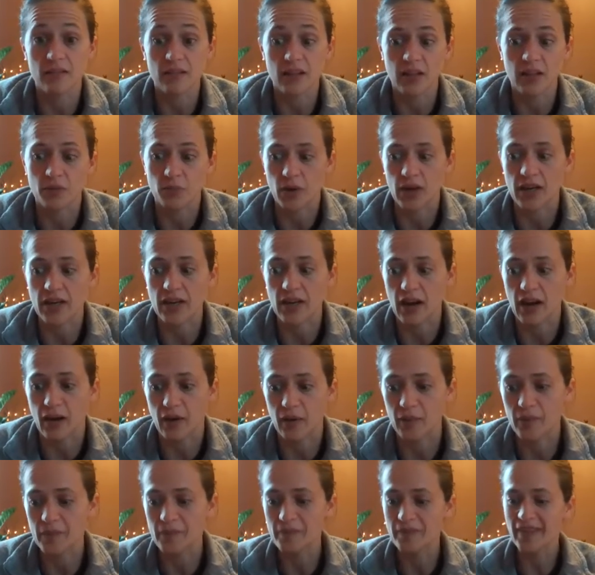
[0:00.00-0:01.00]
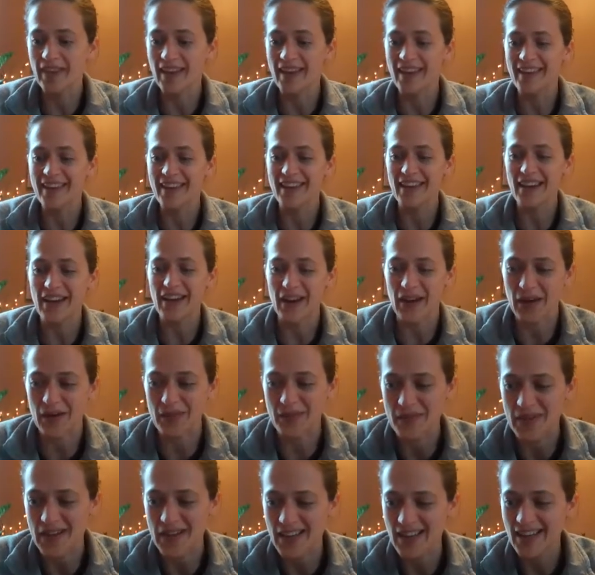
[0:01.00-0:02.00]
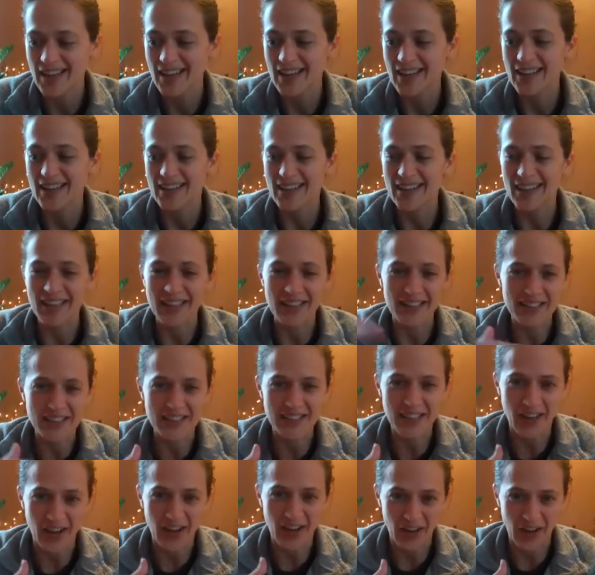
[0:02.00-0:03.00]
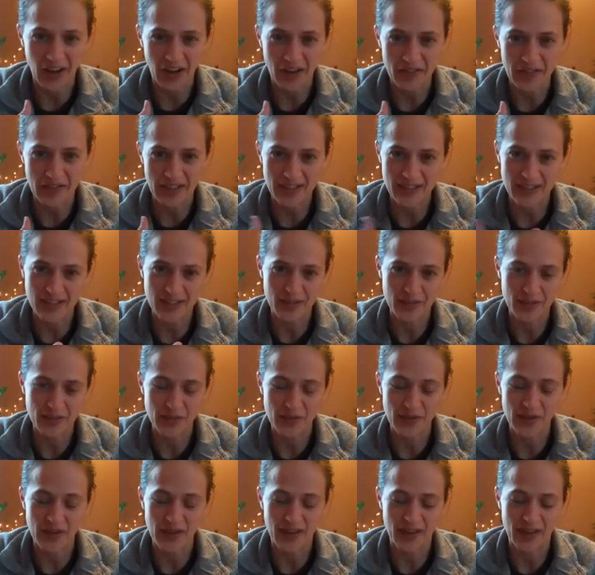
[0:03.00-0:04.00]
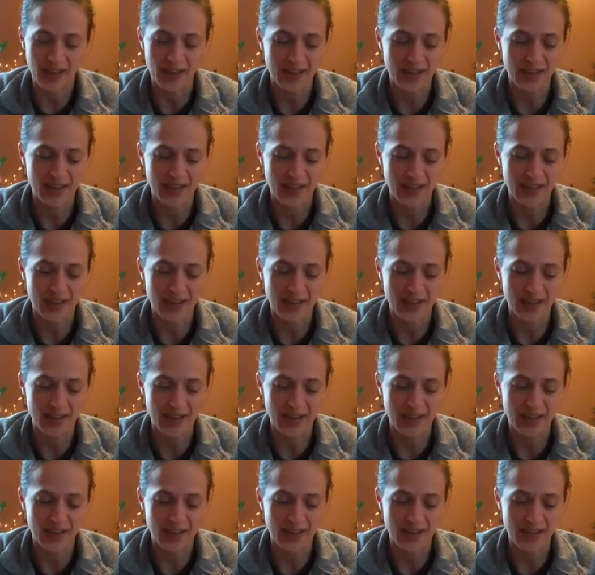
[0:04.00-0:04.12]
like right now, um, the kids are having to do